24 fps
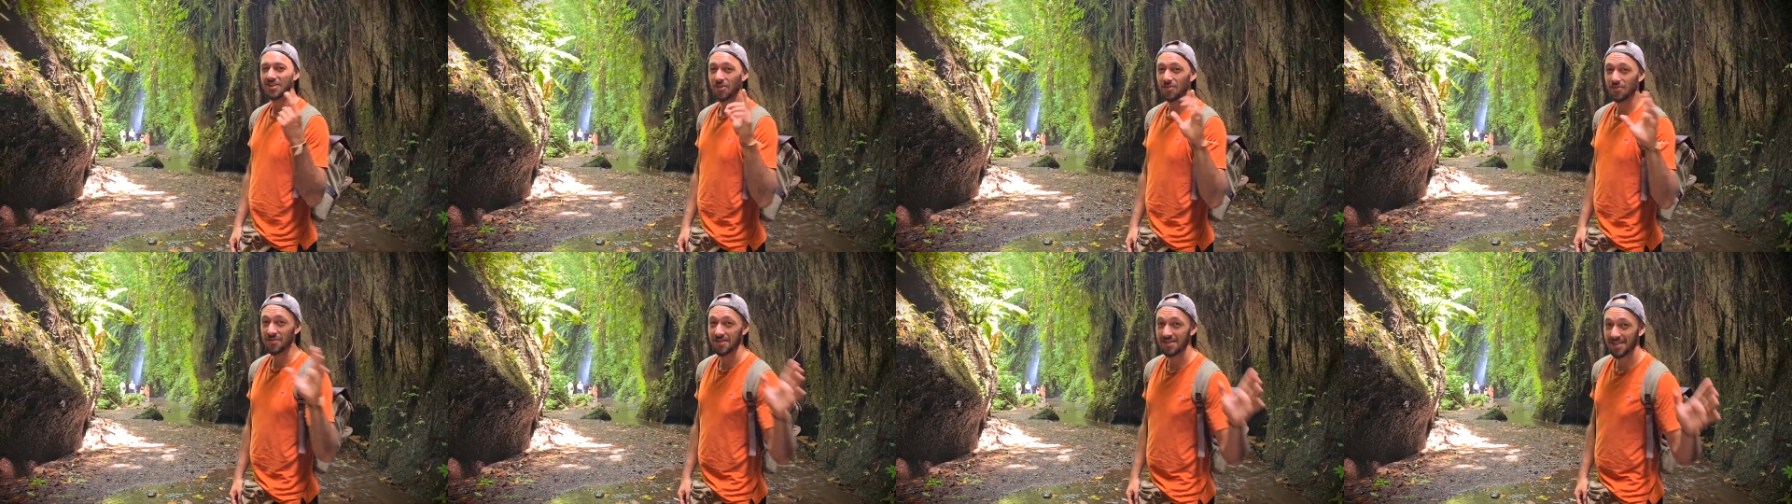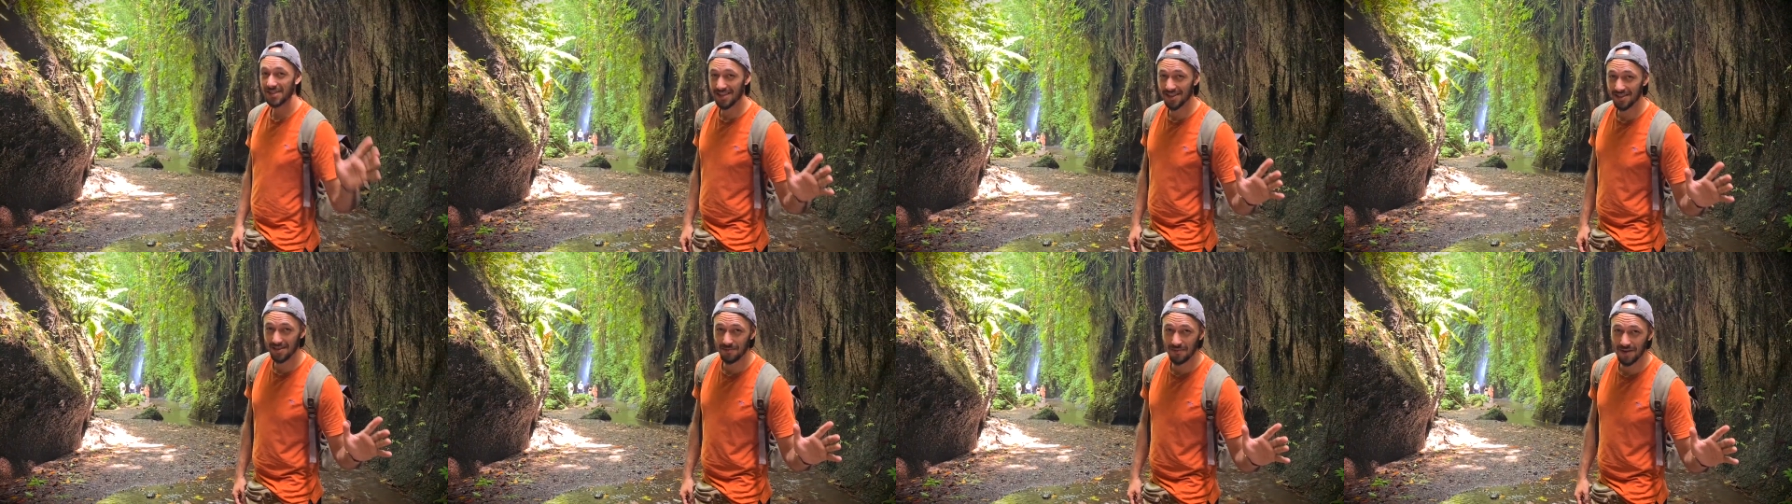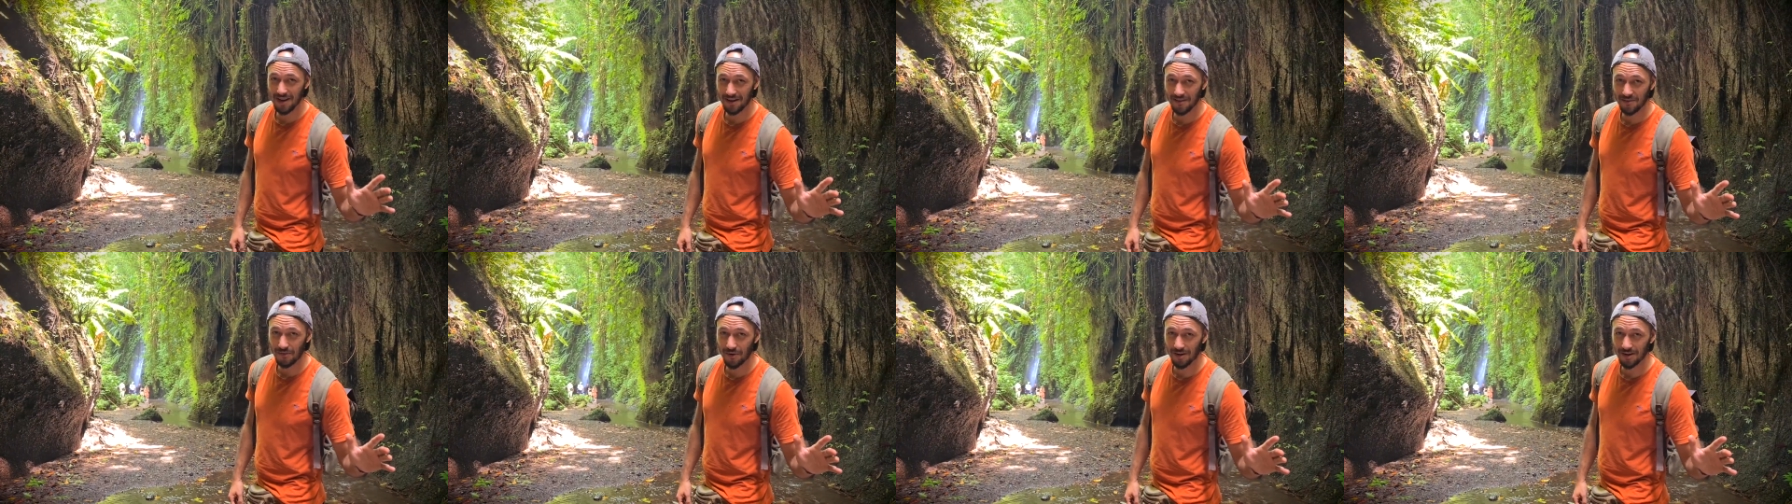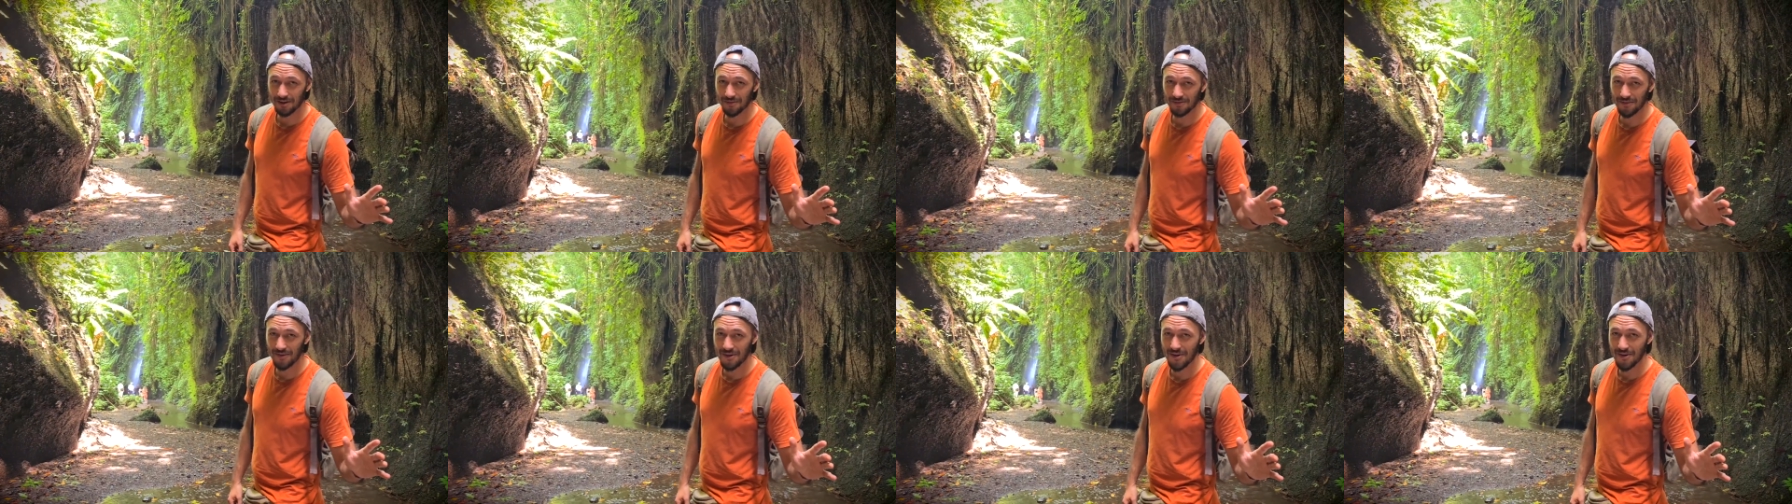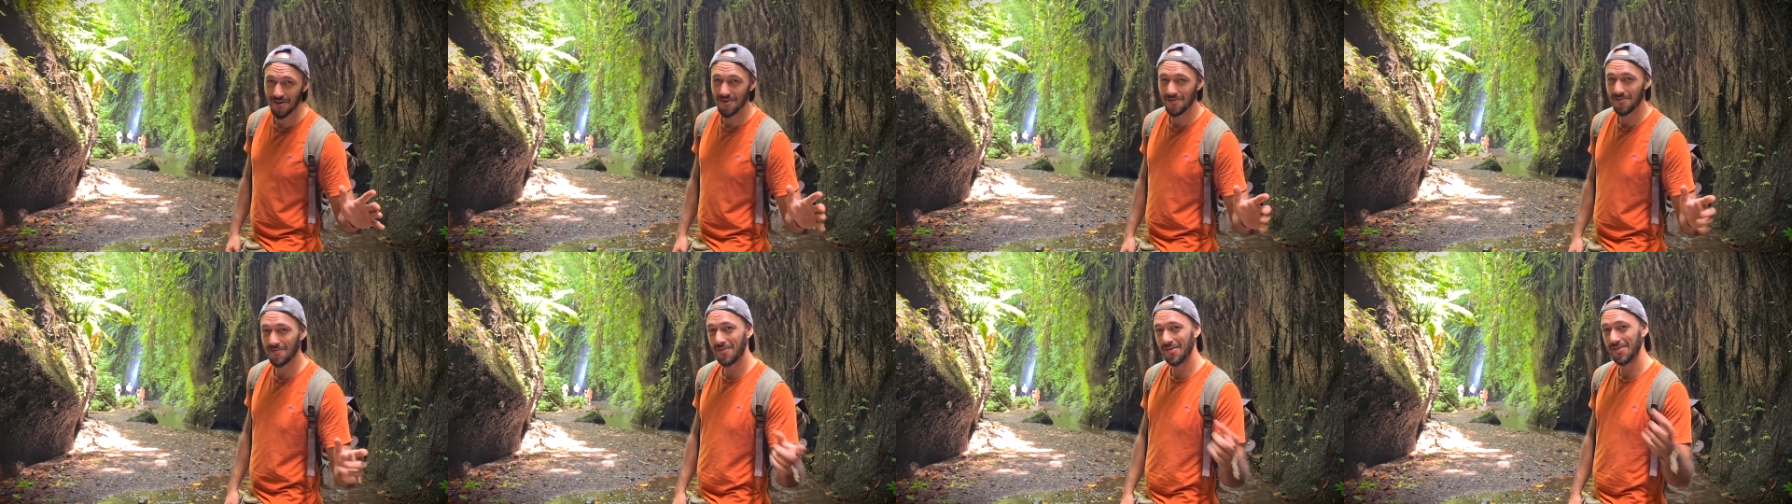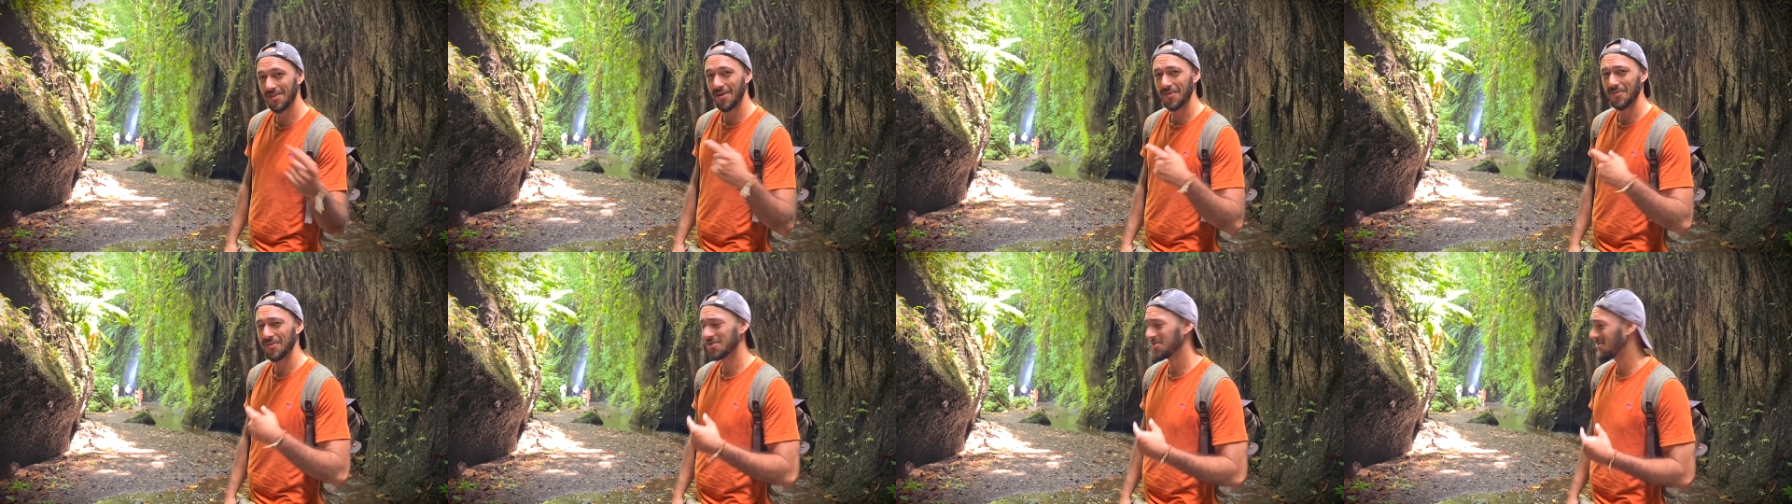we've seen the big waterfall, but
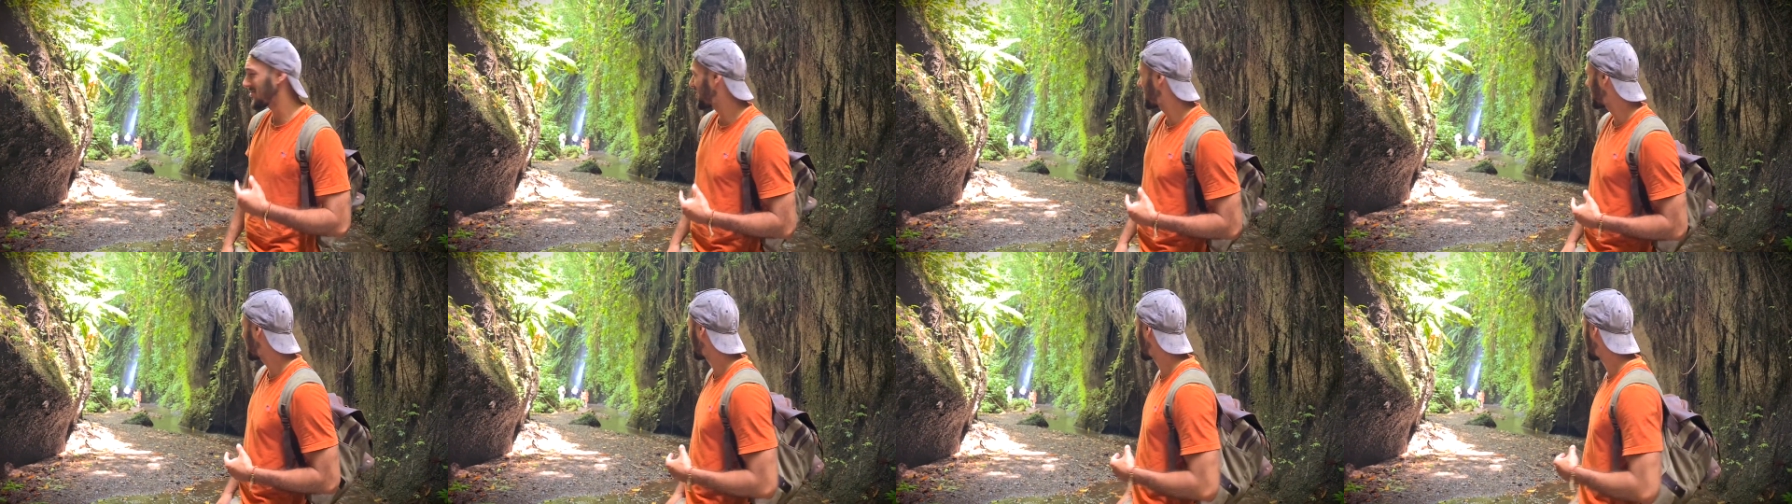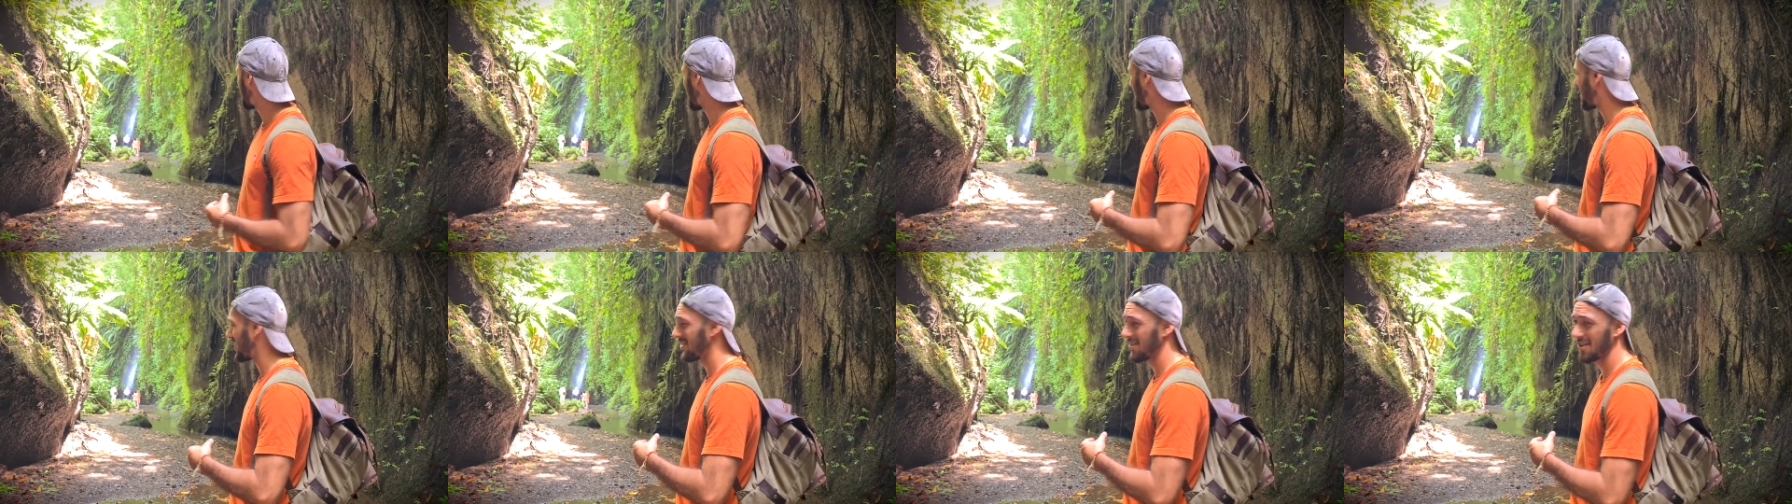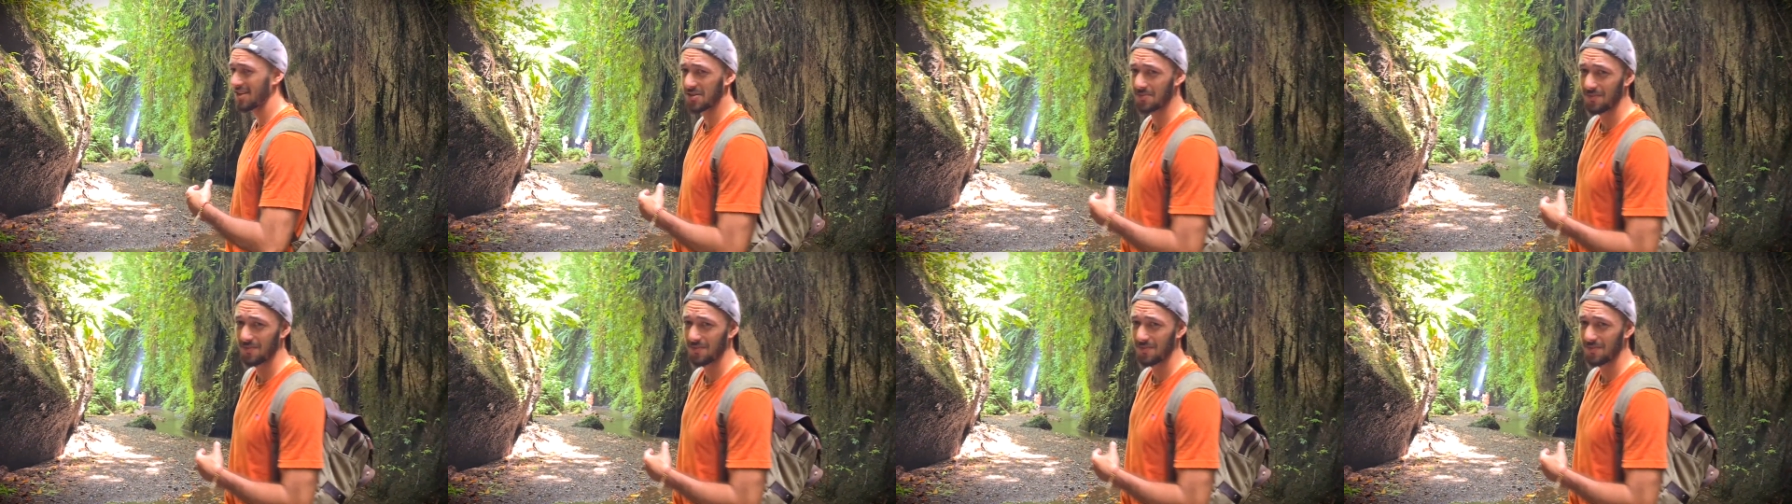now we're checking this